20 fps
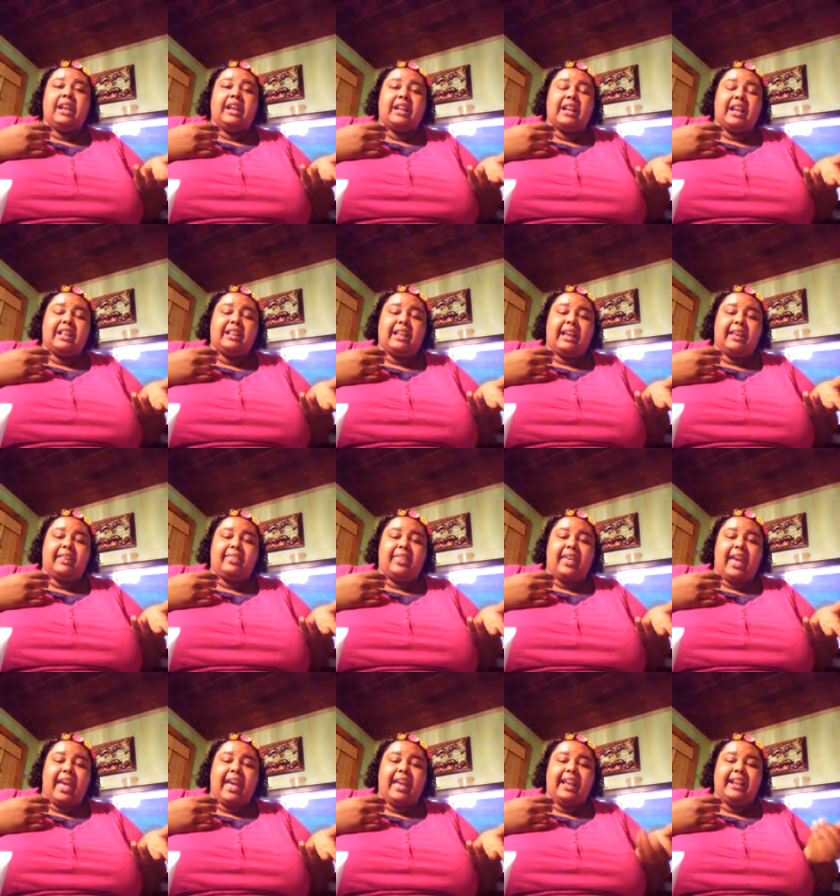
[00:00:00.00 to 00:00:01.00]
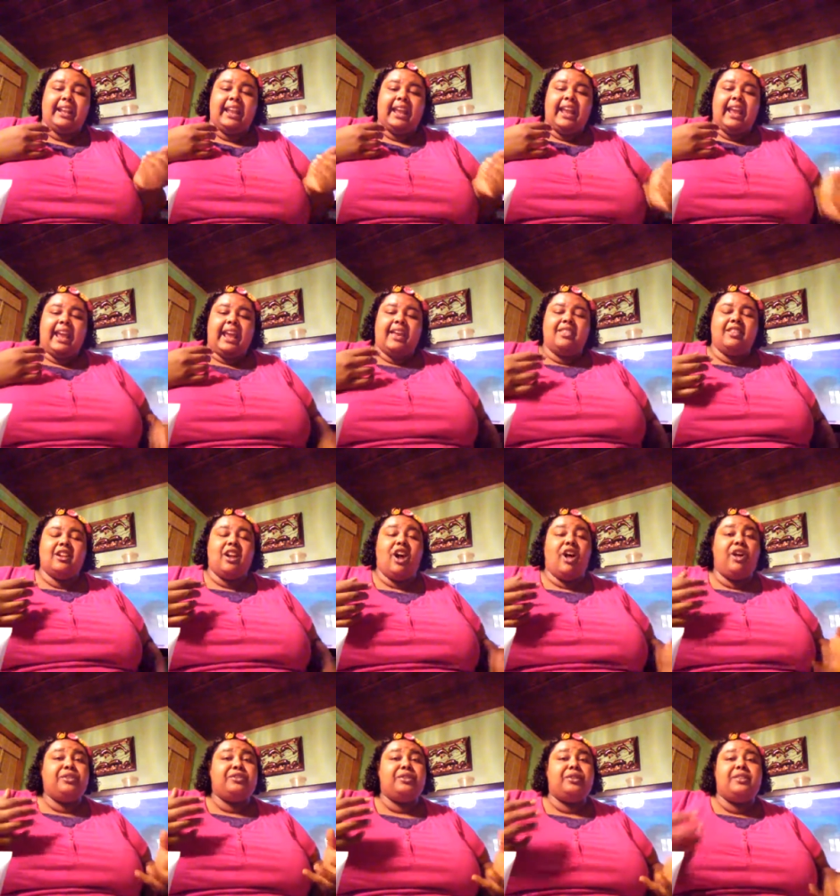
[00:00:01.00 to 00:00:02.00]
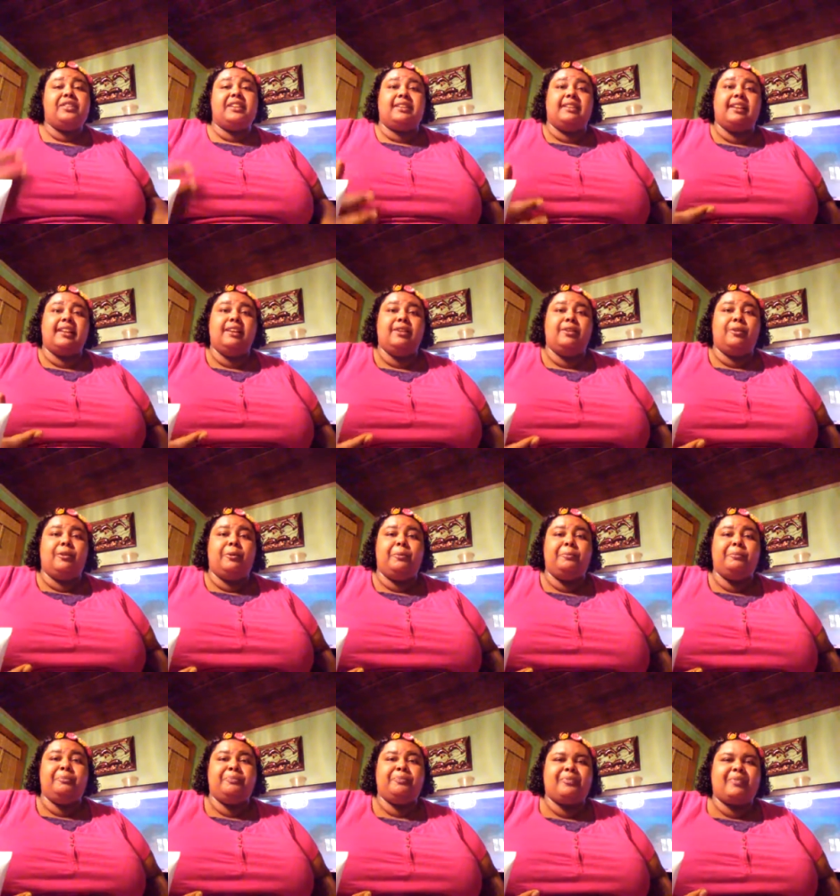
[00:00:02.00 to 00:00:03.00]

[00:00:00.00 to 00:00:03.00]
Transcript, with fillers: And I like that. And then also the tingle.